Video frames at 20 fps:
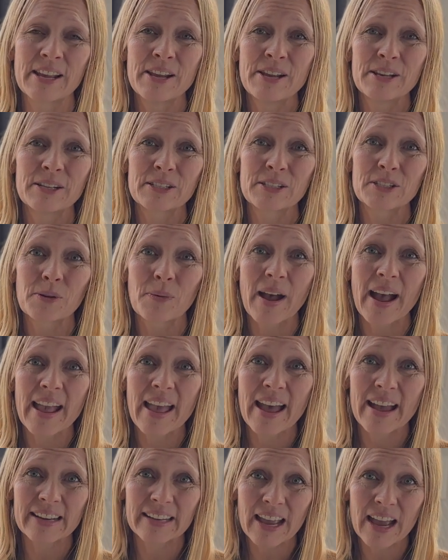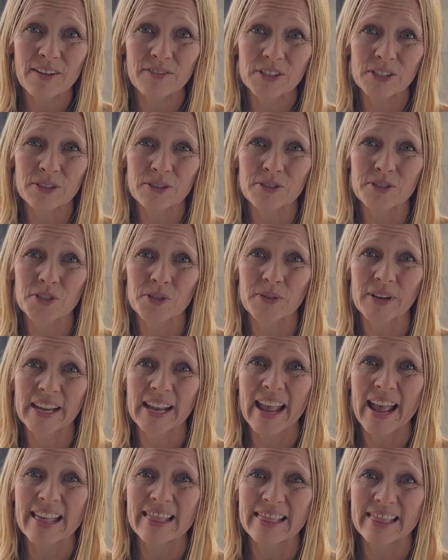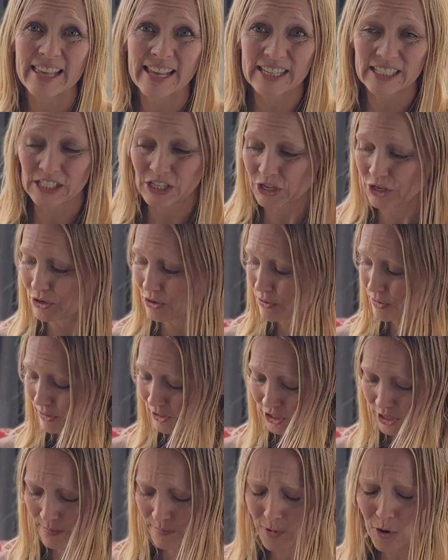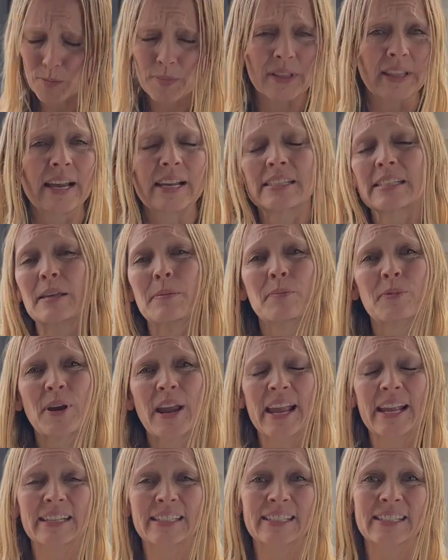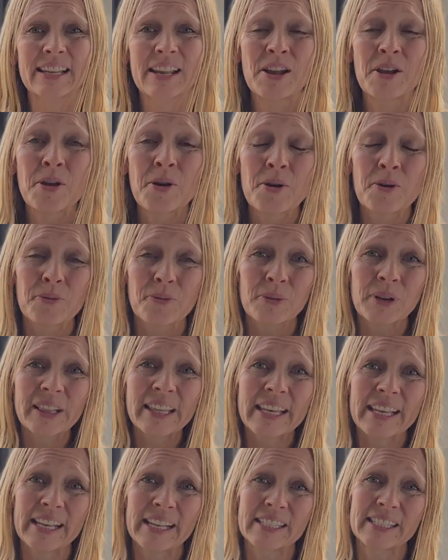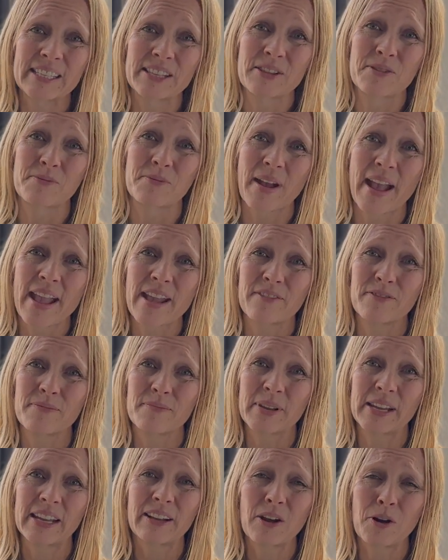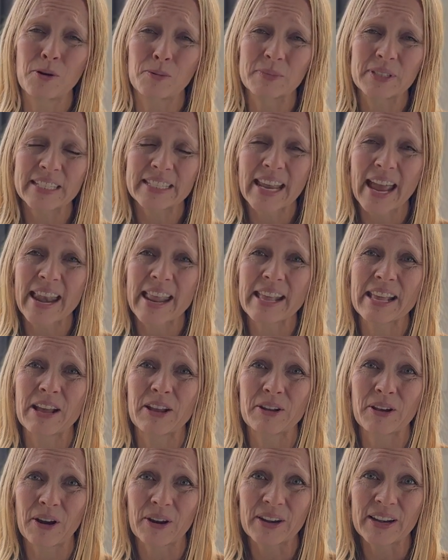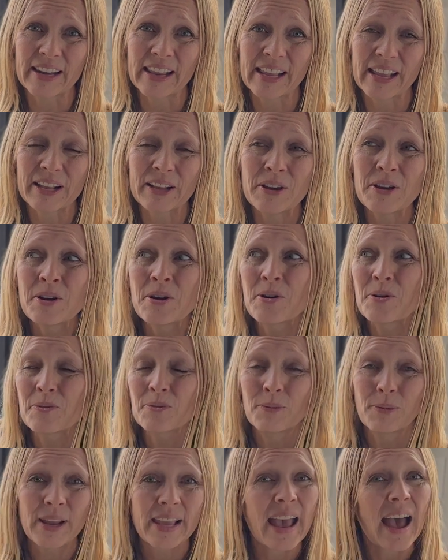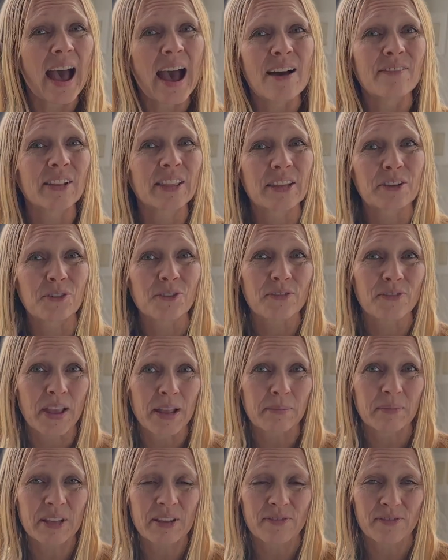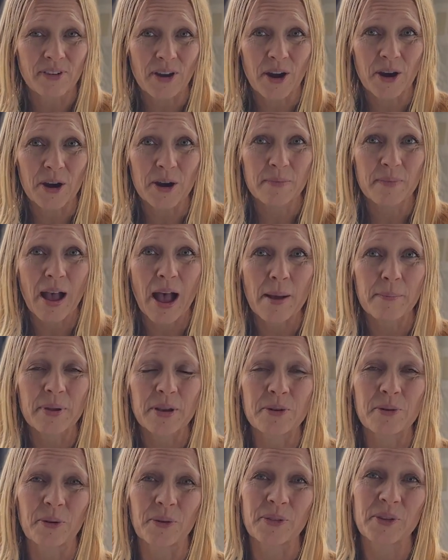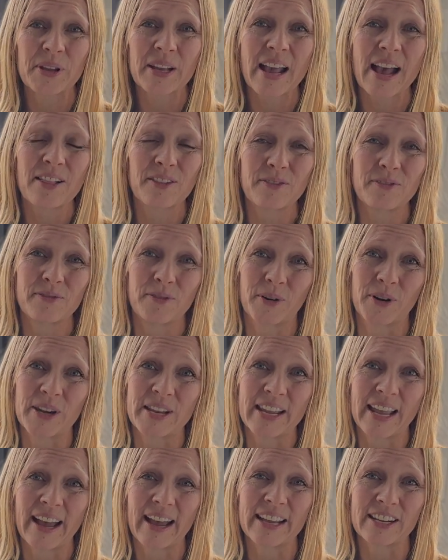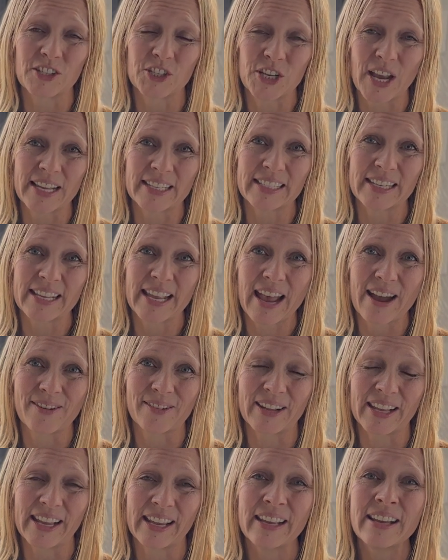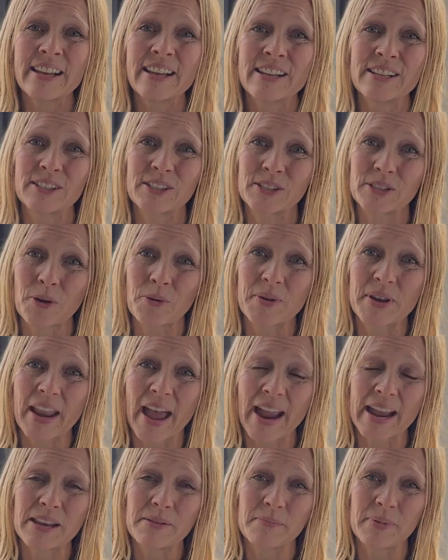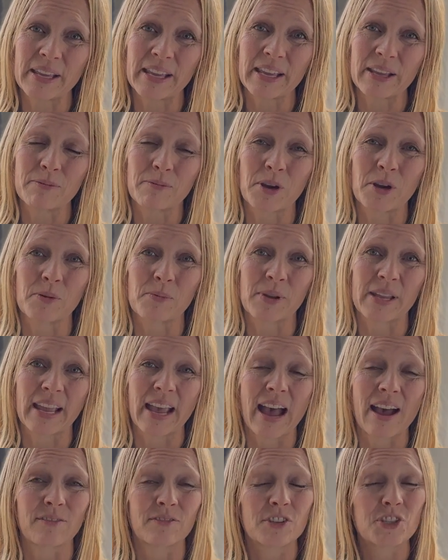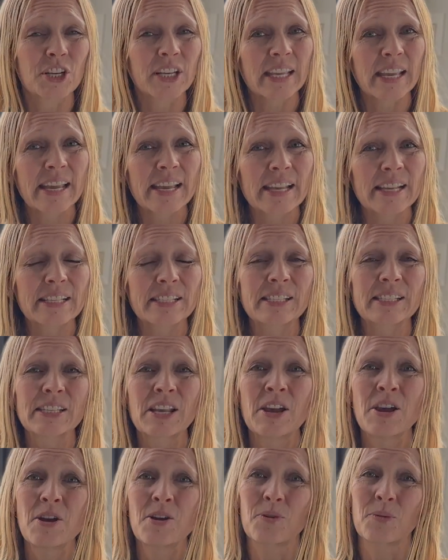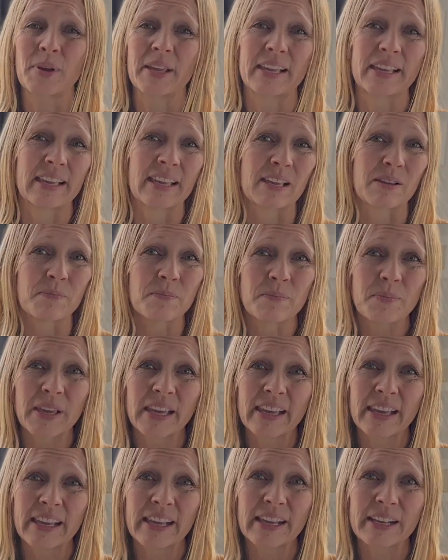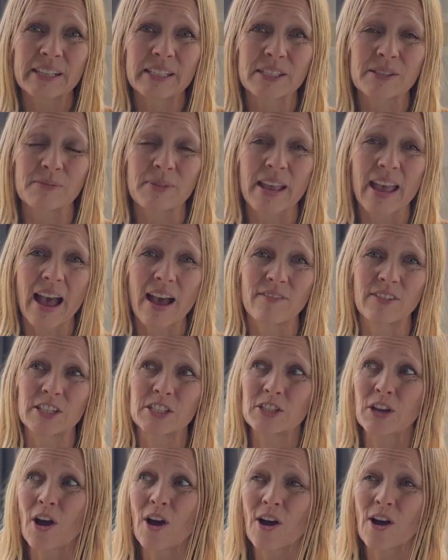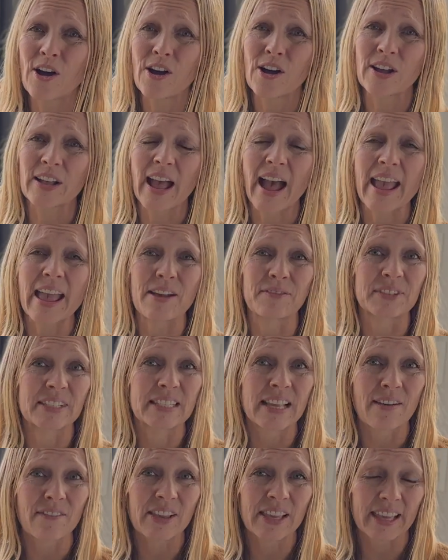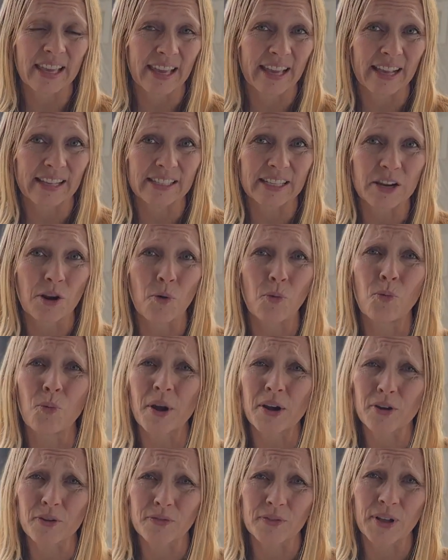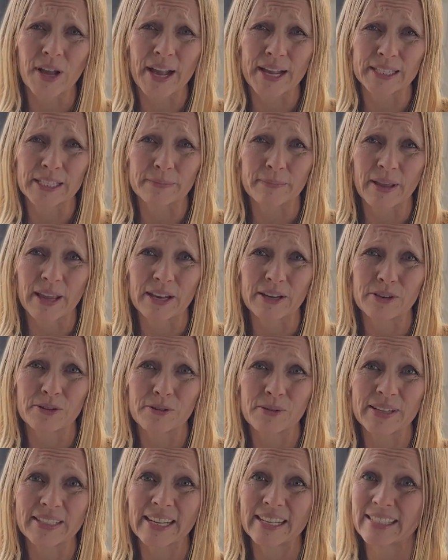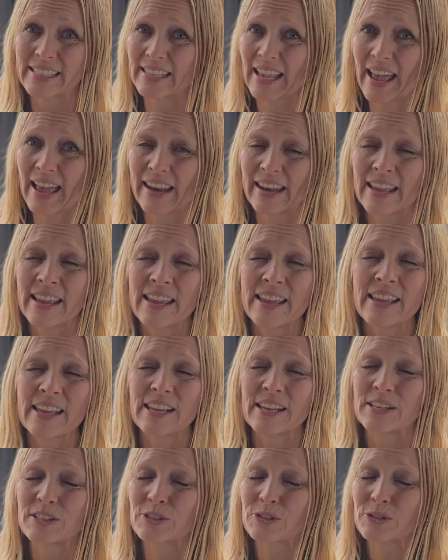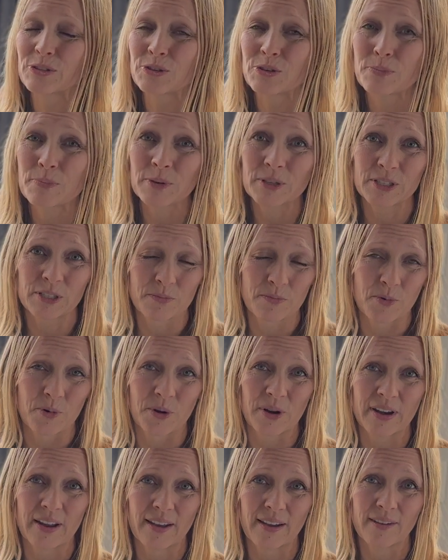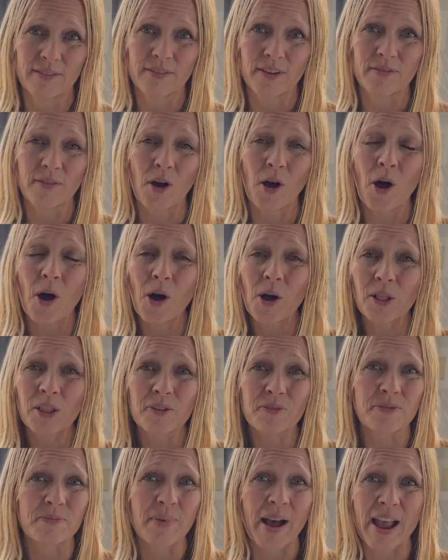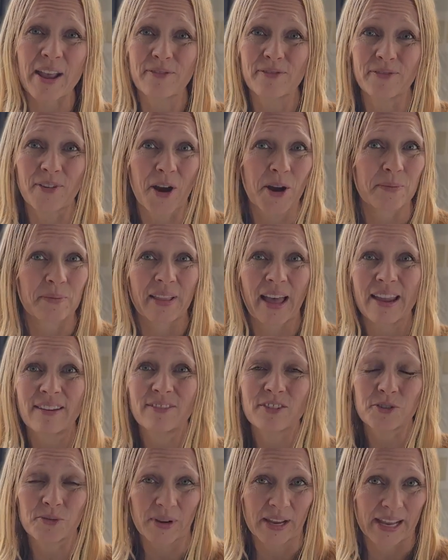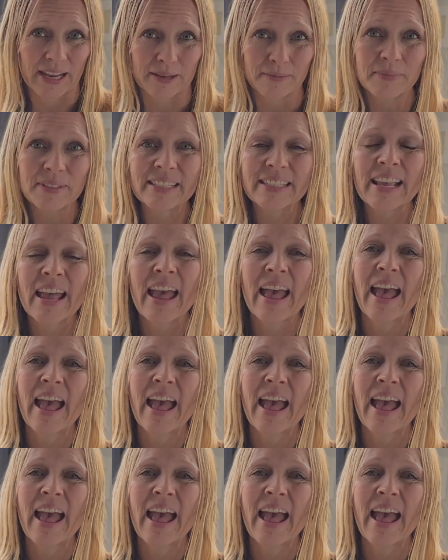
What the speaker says: So I had to have surgery, and this huge immobilizing brace really gets in the way of me homesteading and gardening. We have a little family farm up in Northern California in Shasta County, Zone 9B, where we have chickens, we keep bees, we have a dog. I have 7 kids and a wonderful husband who, as I said, is super supportive of all of my farm life dreams.